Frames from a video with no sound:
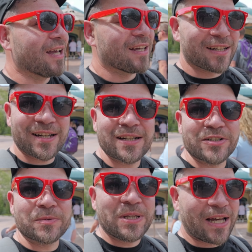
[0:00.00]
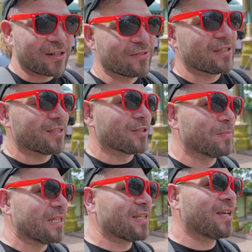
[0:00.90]
and it kind of took me out of it a little
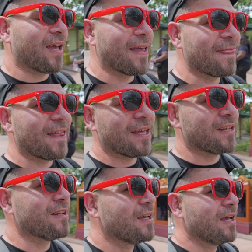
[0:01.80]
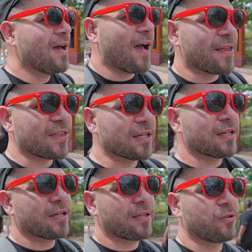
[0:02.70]
bit. And then I think
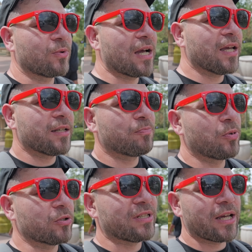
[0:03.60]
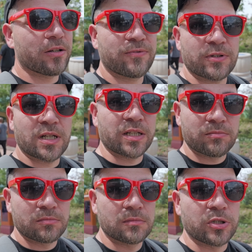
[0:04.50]
the ride broke down for like
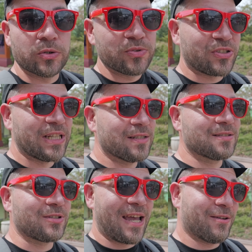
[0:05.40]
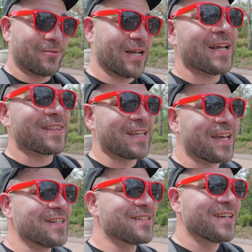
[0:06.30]
2 scenes right at the
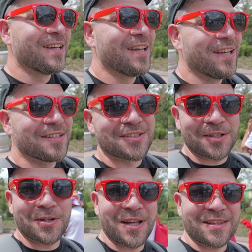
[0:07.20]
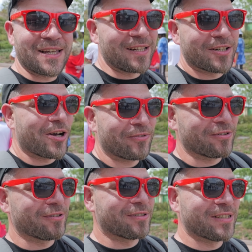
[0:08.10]
end. So, and they didn't
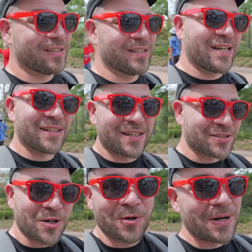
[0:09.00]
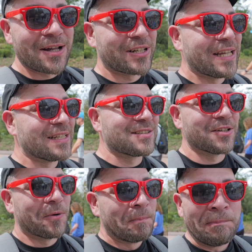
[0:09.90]
offer to like let us go around again.
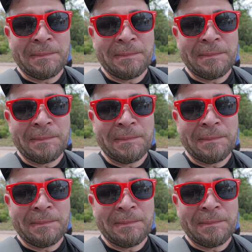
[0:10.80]
So